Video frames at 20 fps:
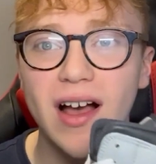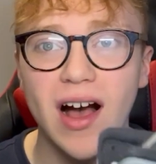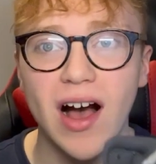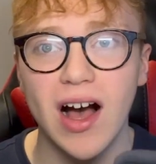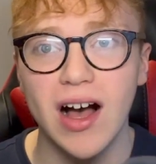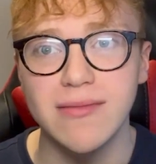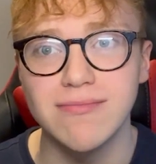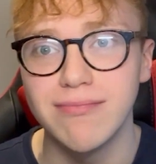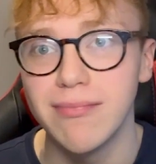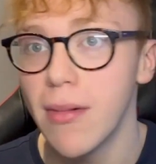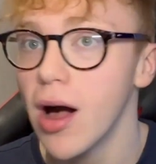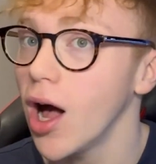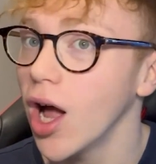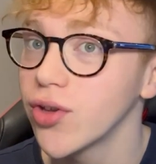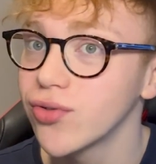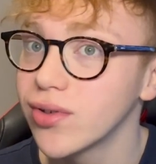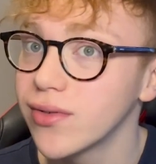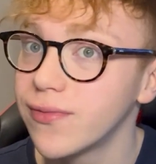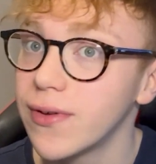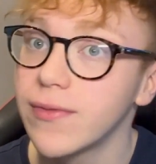
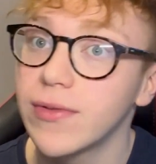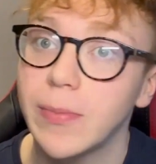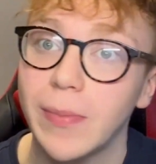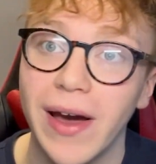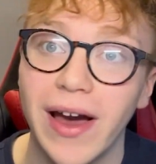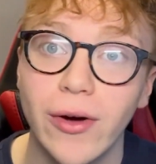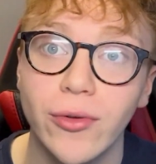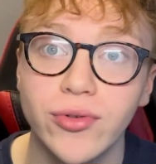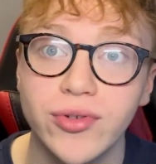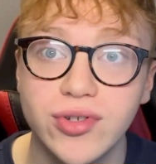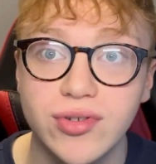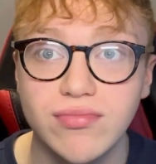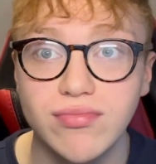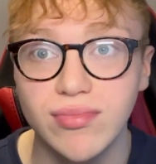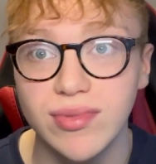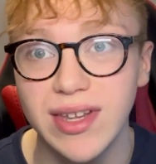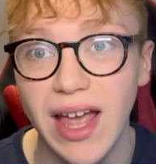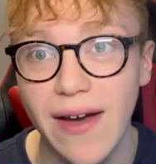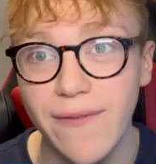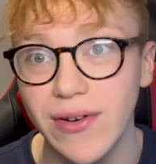£150,
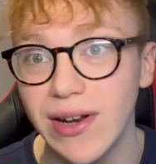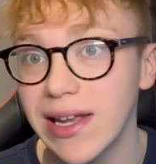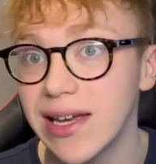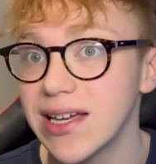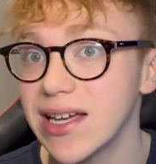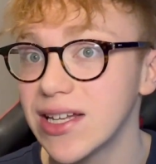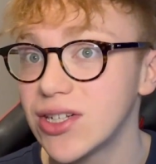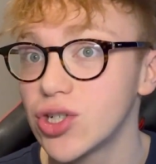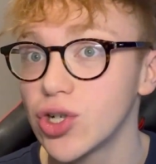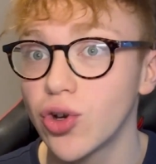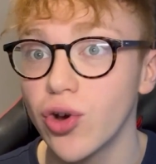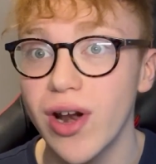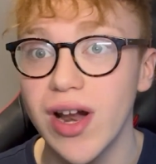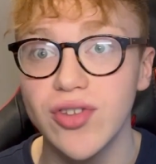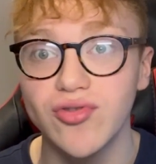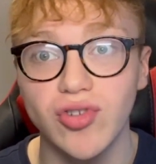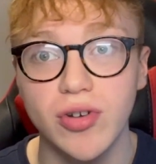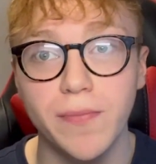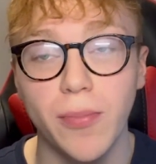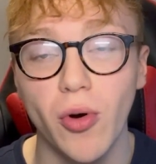definitely, it's a good
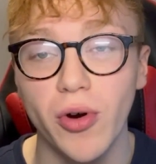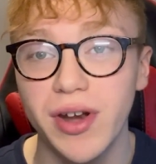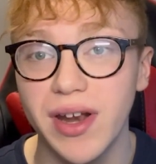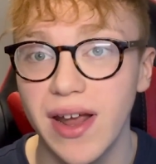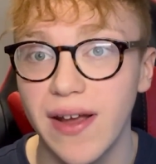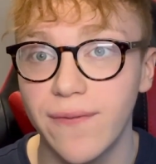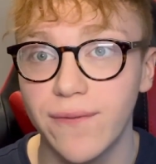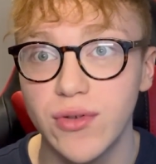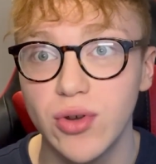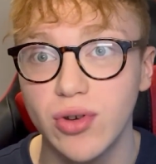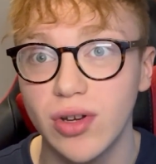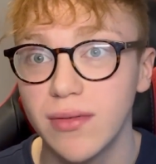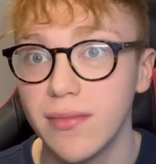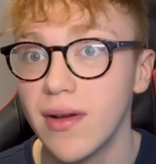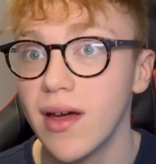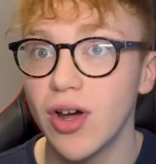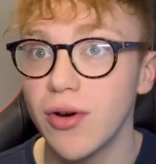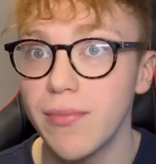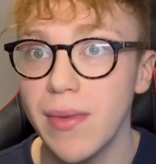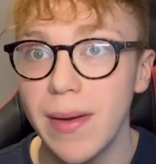entry point if you can,
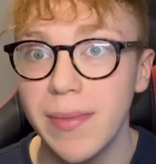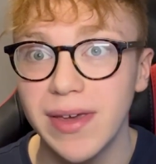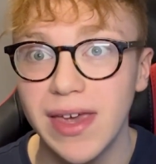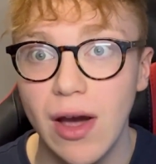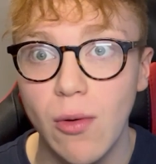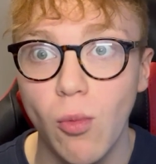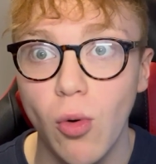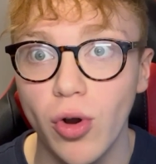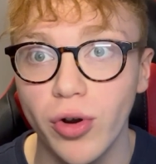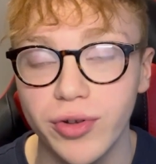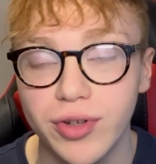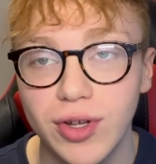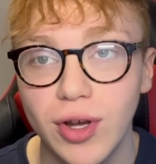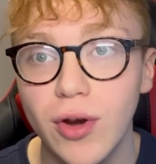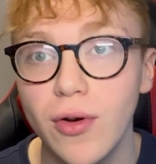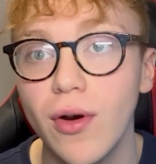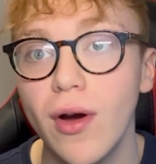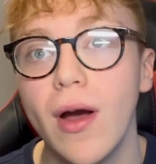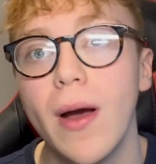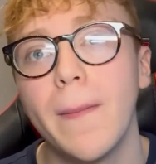you know, maybe get one or
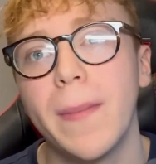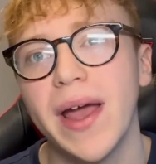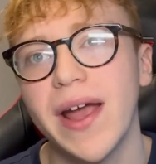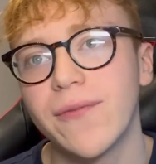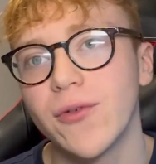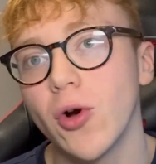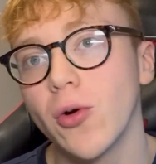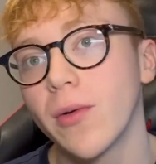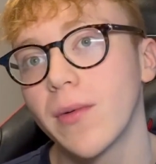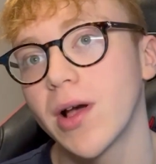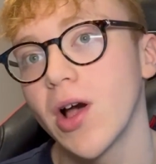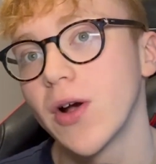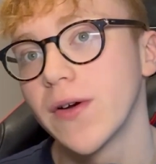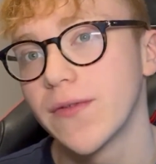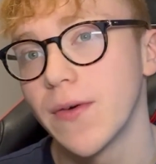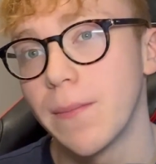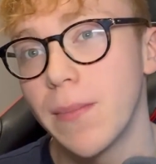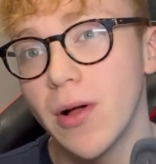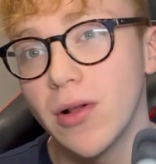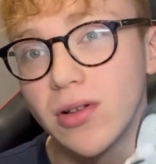two. But if you're going
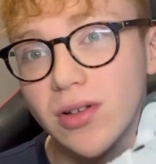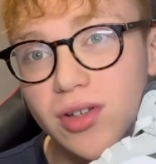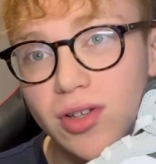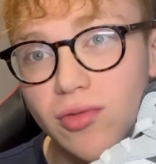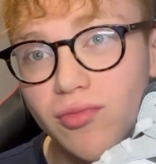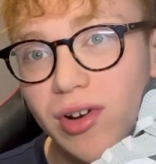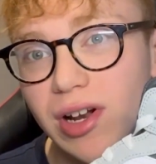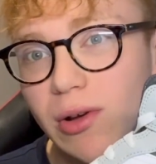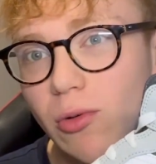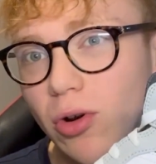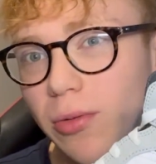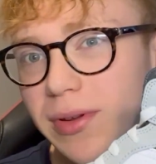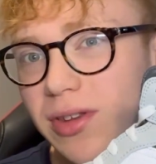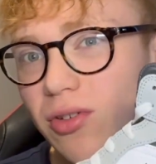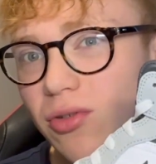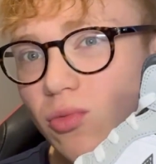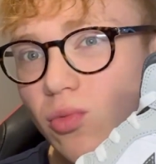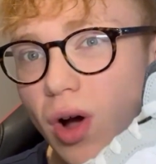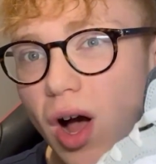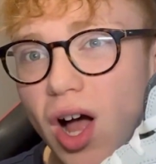for bulk, you really want to be
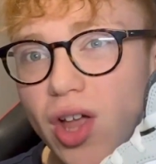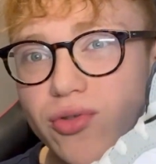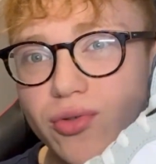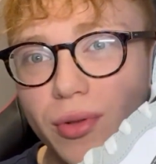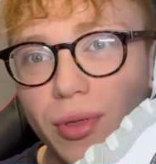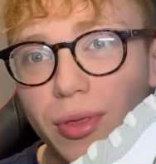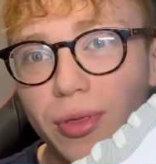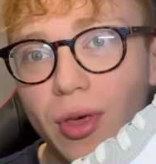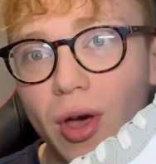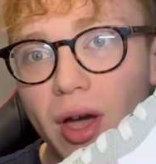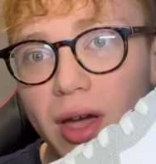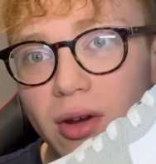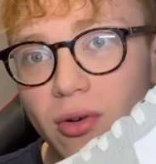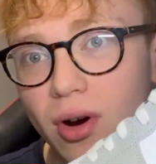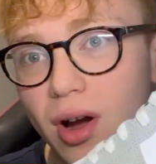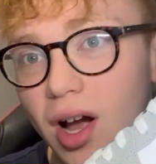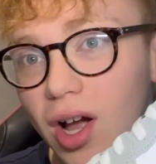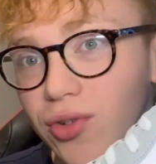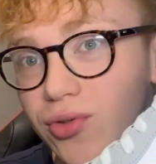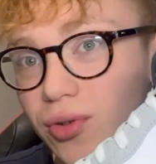doing 130
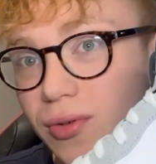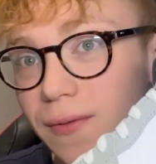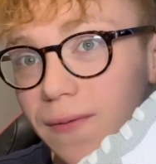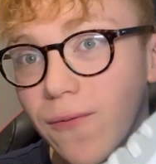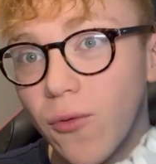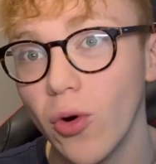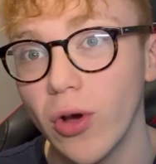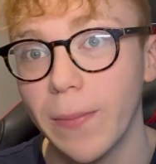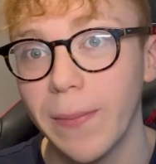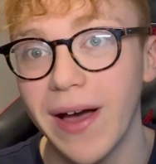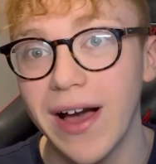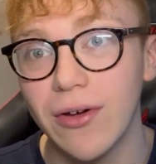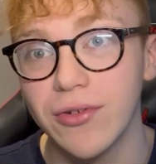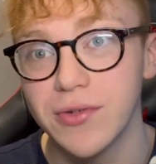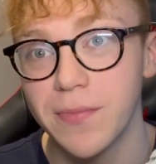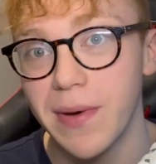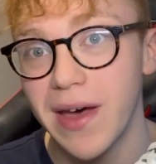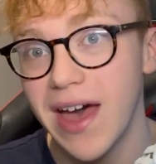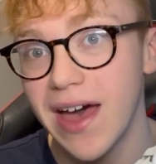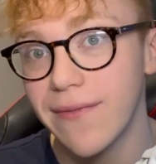or £140
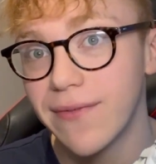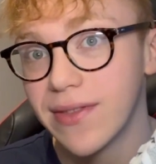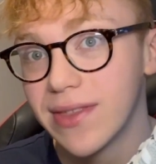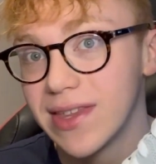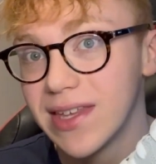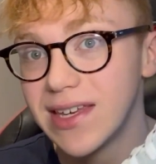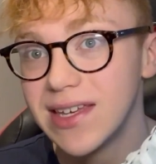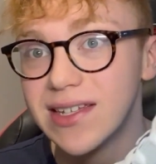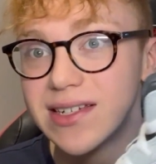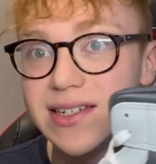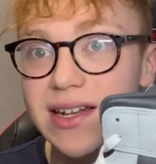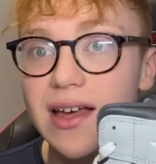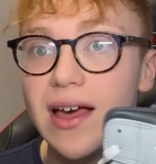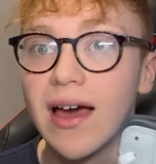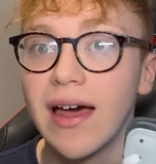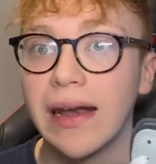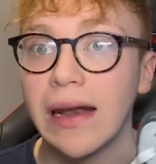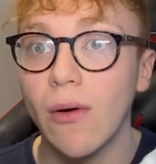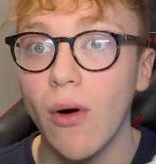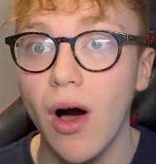a pair for these.
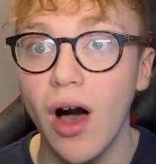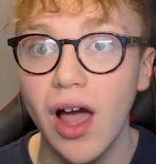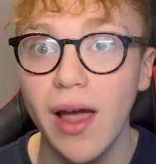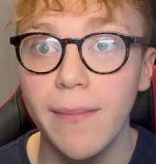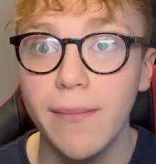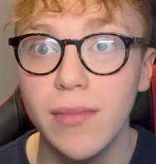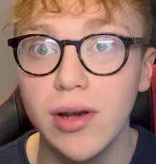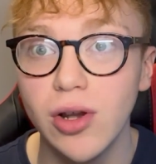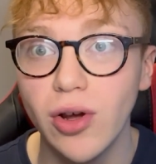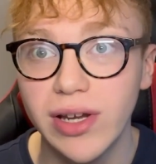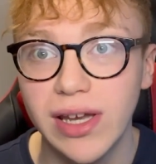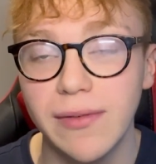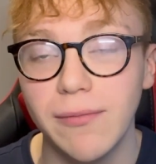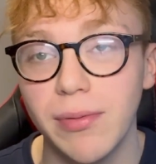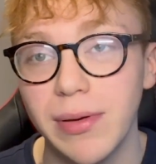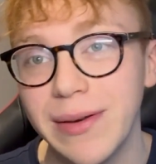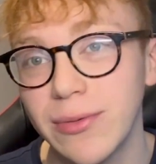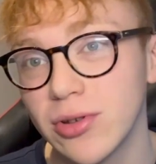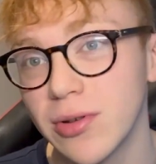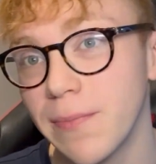Now, I'm looking
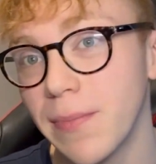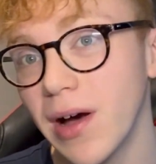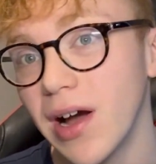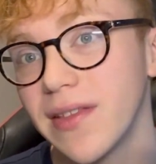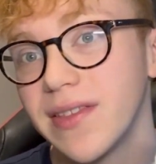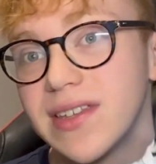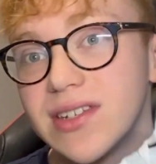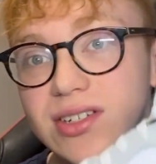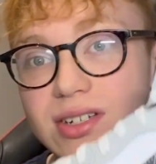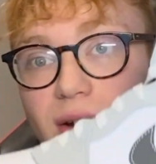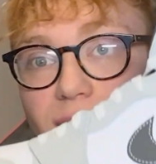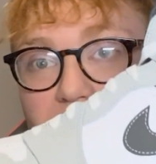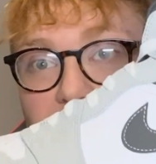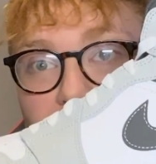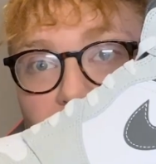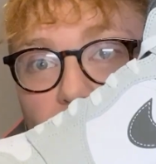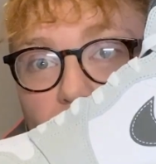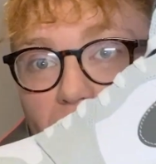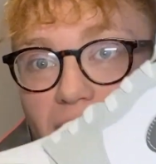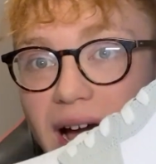for people to buy these. So
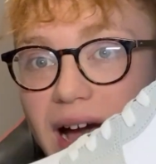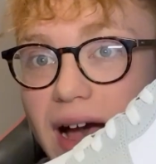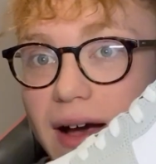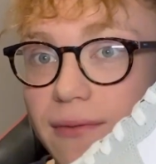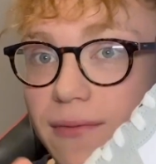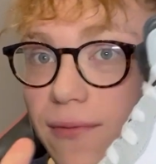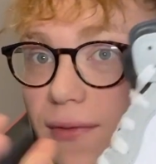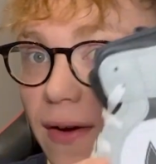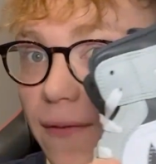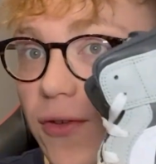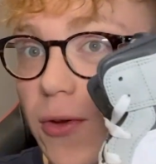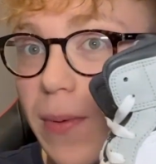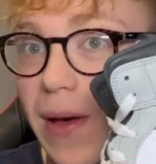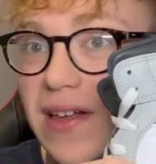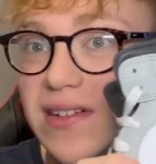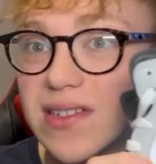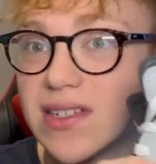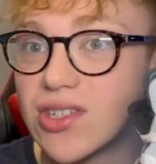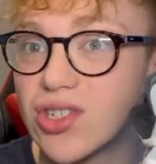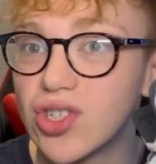if you have a few
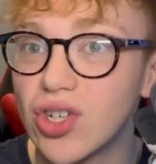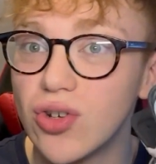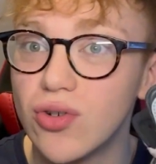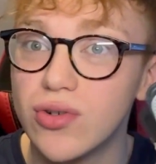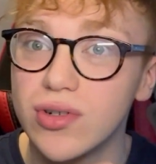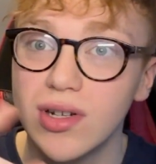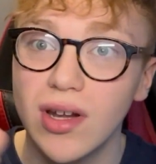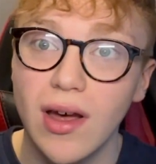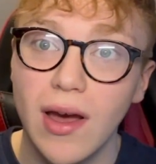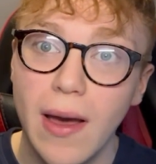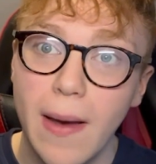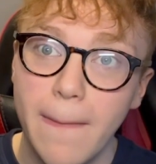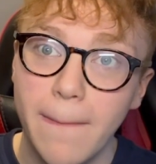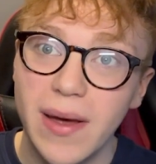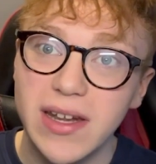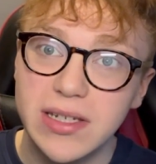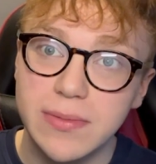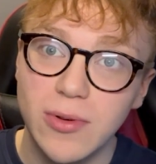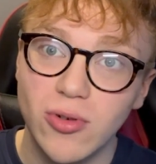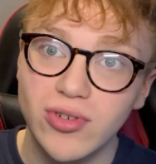pairs of these shoes,
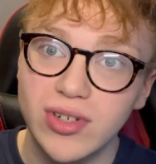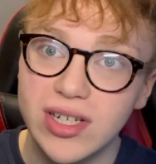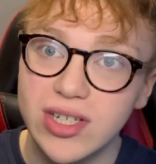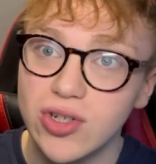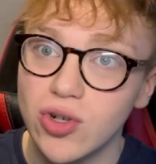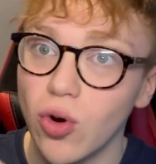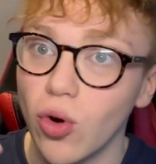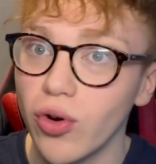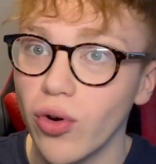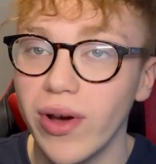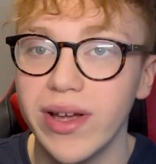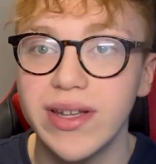message me on Discord or